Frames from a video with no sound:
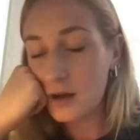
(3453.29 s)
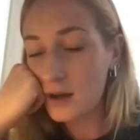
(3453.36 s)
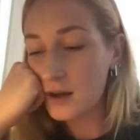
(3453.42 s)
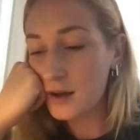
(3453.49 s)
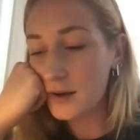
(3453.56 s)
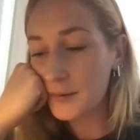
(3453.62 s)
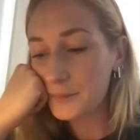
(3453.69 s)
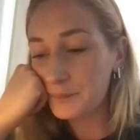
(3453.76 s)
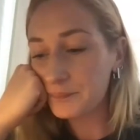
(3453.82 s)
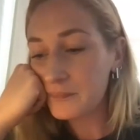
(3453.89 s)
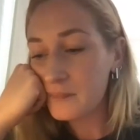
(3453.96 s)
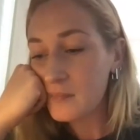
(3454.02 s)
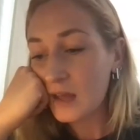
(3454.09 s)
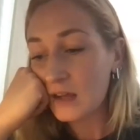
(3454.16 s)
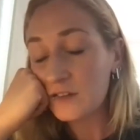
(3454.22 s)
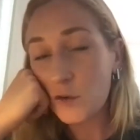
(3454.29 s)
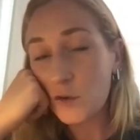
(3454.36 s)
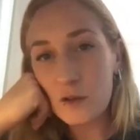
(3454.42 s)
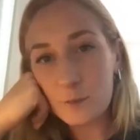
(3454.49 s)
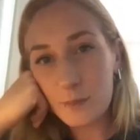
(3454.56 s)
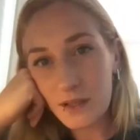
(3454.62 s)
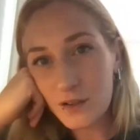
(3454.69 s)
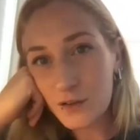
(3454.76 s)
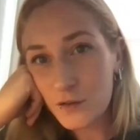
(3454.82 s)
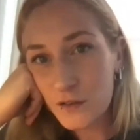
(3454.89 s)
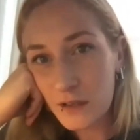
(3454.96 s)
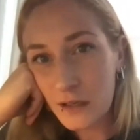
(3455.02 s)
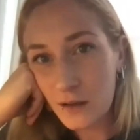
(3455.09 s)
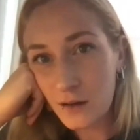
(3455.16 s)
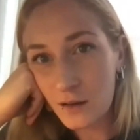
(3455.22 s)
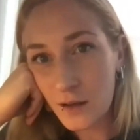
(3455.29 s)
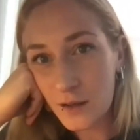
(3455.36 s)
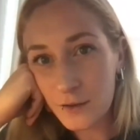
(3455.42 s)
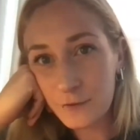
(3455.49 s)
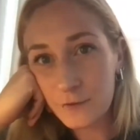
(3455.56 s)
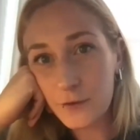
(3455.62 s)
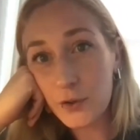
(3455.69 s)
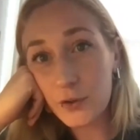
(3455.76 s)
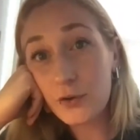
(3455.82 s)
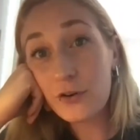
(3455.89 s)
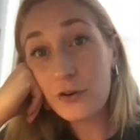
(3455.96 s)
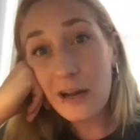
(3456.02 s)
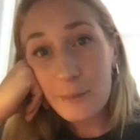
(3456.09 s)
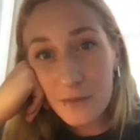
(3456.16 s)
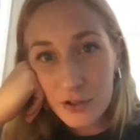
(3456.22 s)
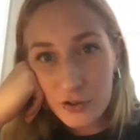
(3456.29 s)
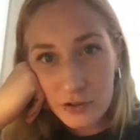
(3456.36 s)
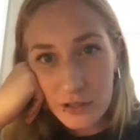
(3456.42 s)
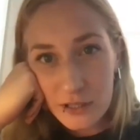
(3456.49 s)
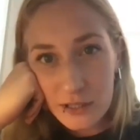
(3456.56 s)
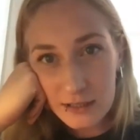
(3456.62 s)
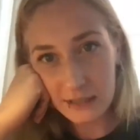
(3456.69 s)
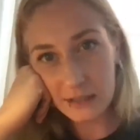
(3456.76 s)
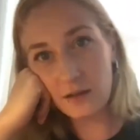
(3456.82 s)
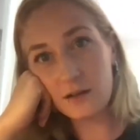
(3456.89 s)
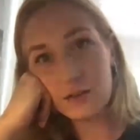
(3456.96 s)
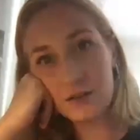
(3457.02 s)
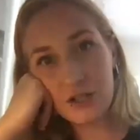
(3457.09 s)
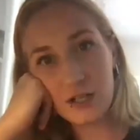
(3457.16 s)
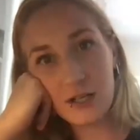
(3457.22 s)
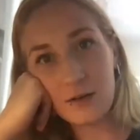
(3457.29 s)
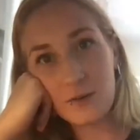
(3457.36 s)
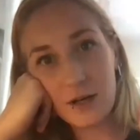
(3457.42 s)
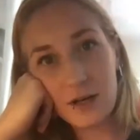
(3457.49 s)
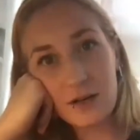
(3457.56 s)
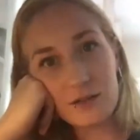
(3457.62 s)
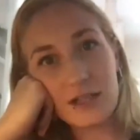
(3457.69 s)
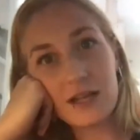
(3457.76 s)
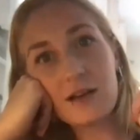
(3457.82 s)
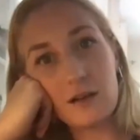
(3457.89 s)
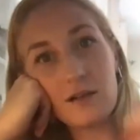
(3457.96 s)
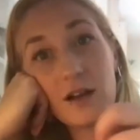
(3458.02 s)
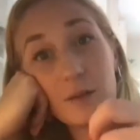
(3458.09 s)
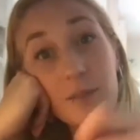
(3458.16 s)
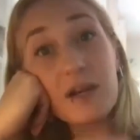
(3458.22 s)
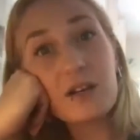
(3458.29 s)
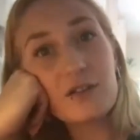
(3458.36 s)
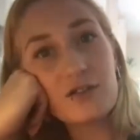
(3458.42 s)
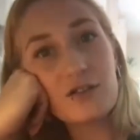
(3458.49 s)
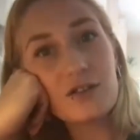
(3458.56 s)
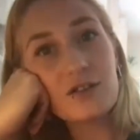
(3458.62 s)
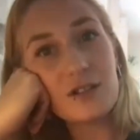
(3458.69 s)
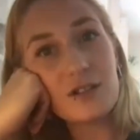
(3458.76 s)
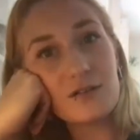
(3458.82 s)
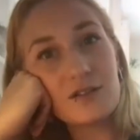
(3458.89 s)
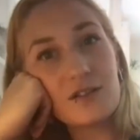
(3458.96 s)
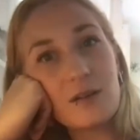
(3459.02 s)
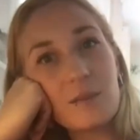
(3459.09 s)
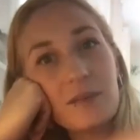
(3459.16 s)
And so we've been using a lot of photogrammetry technology where you take a lot of pictures of something and